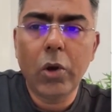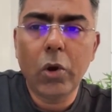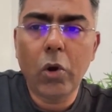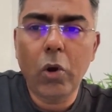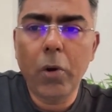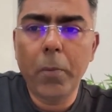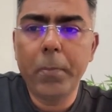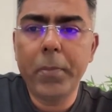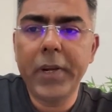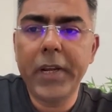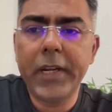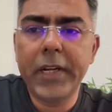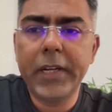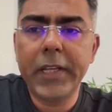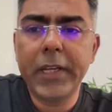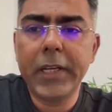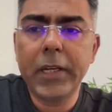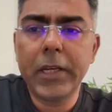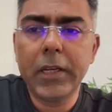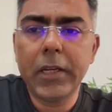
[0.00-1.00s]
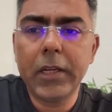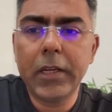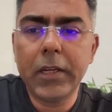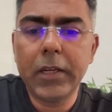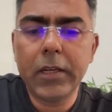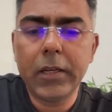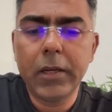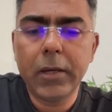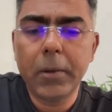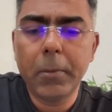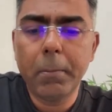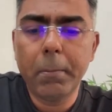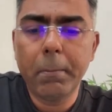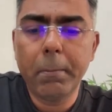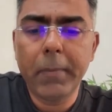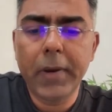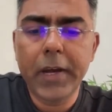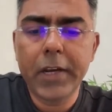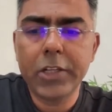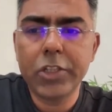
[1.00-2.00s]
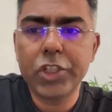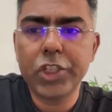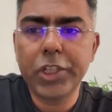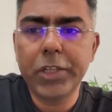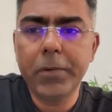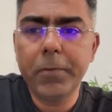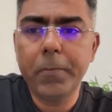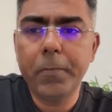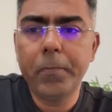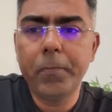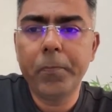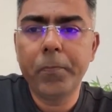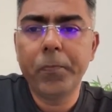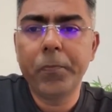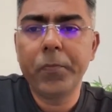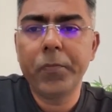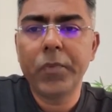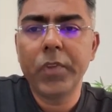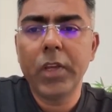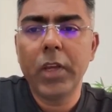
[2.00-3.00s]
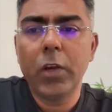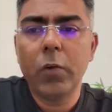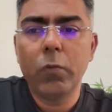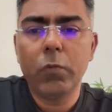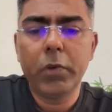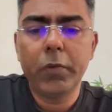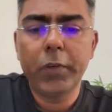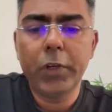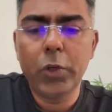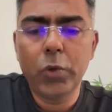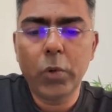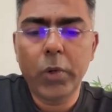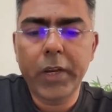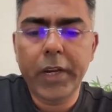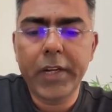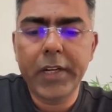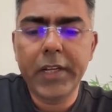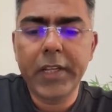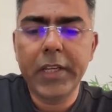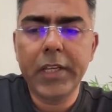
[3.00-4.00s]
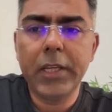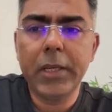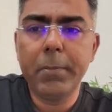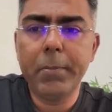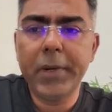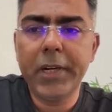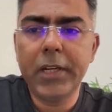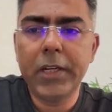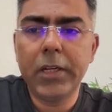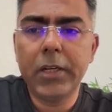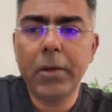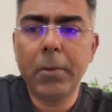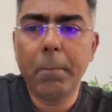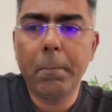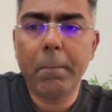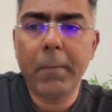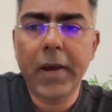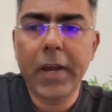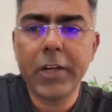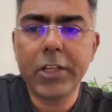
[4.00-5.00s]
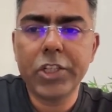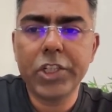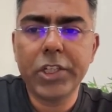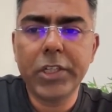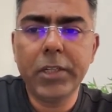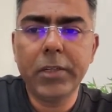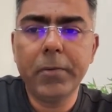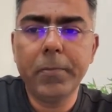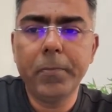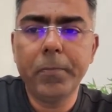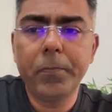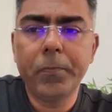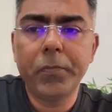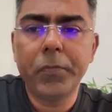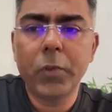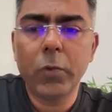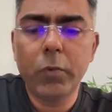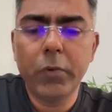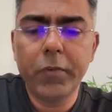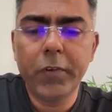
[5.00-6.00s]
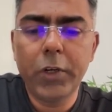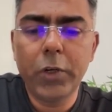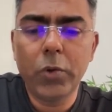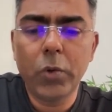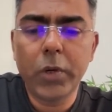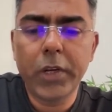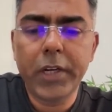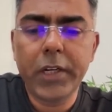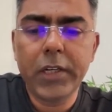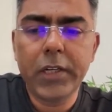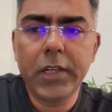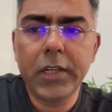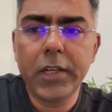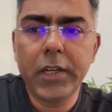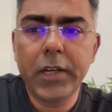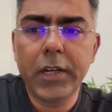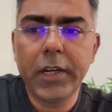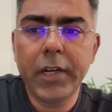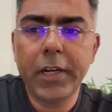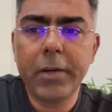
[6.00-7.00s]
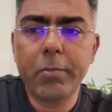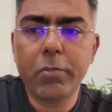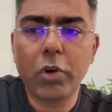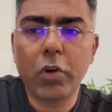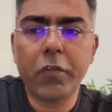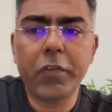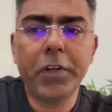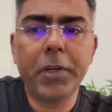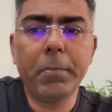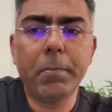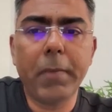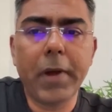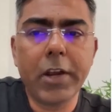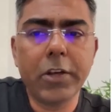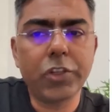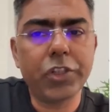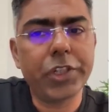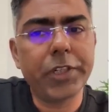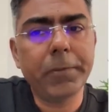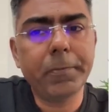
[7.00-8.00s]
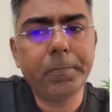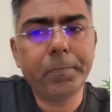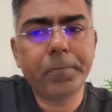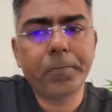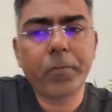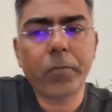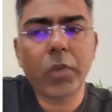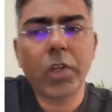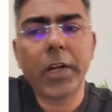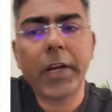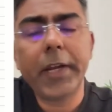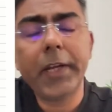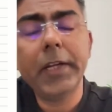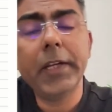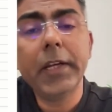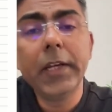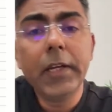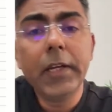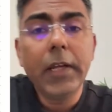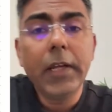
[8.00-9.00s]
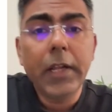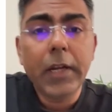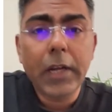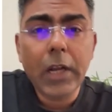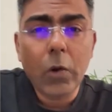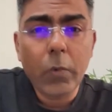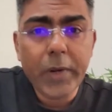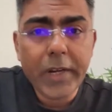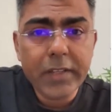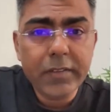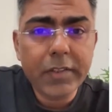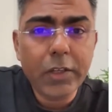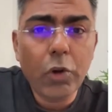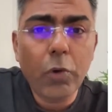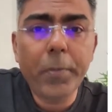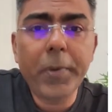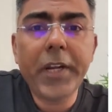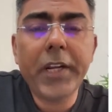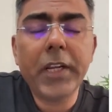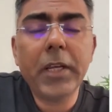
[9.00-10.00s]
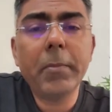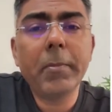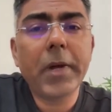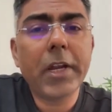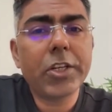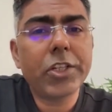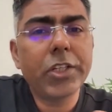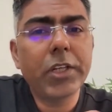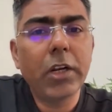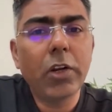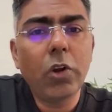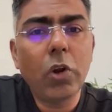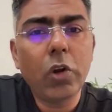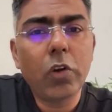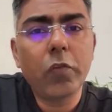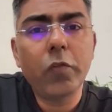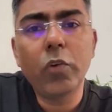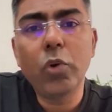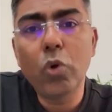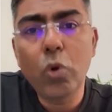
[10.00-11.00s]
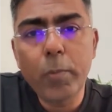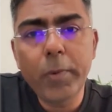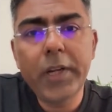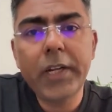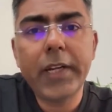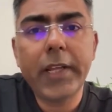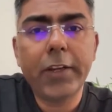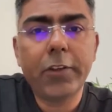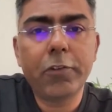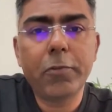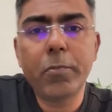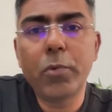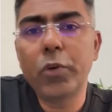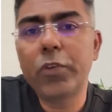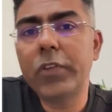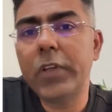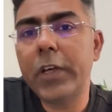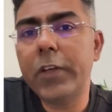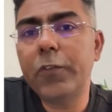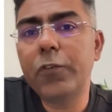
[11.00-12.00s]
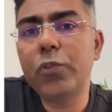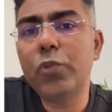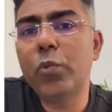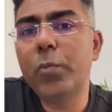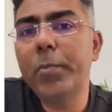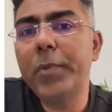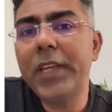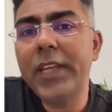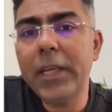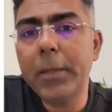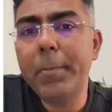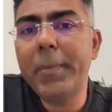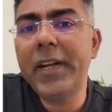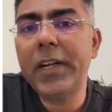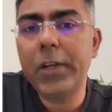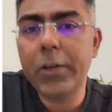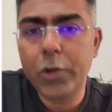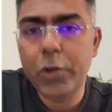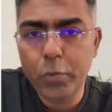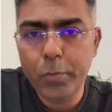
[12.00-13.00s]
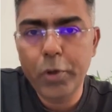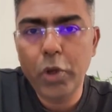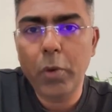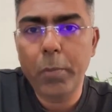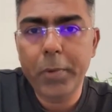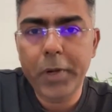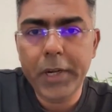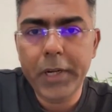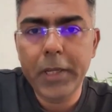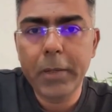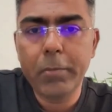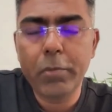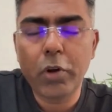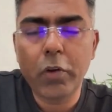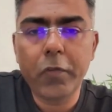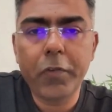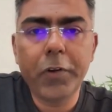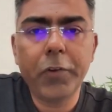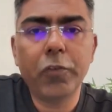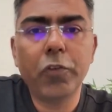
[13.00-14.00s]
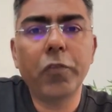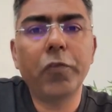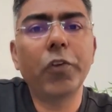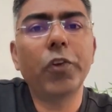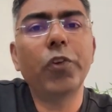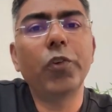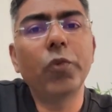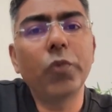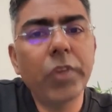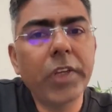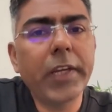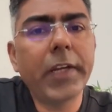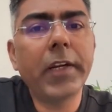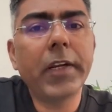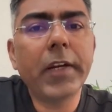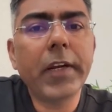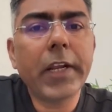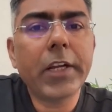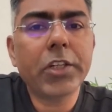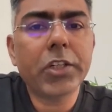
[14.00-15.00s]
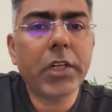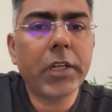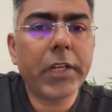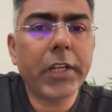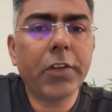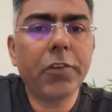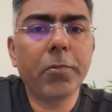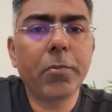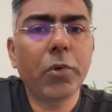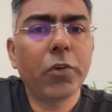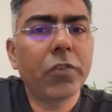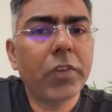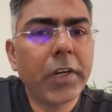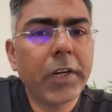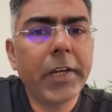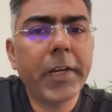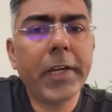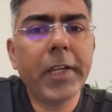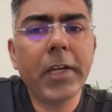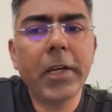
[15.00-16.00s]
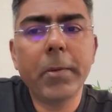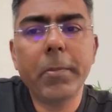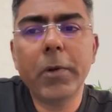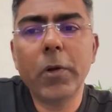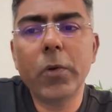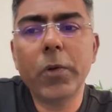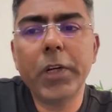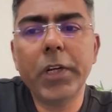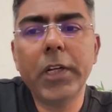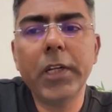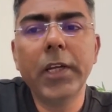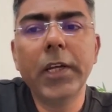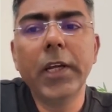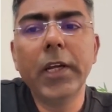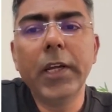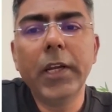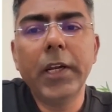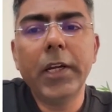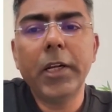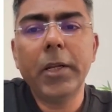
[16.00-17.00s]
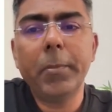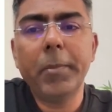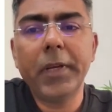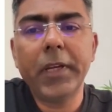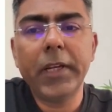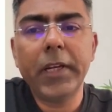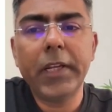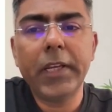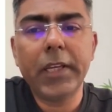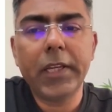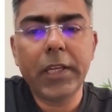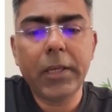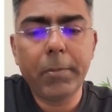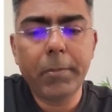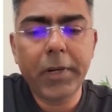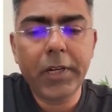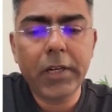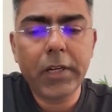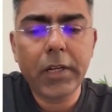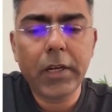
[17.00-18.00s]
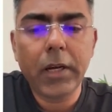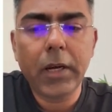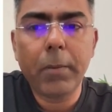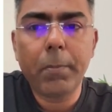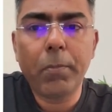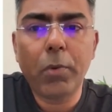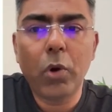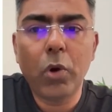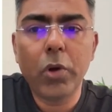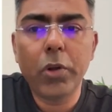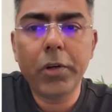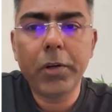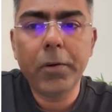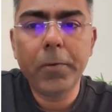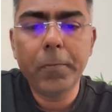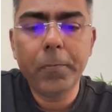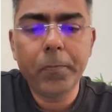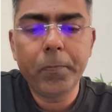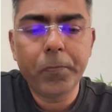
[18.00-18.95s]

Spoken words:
operating margin. We will look at EBIT margin. We will look at net profit margin, right? Now, when I say operating margin, a lot of global textbooks assume EBIT to be operating profit. So if you're using international textbooks and reading about it, typically EBIT upon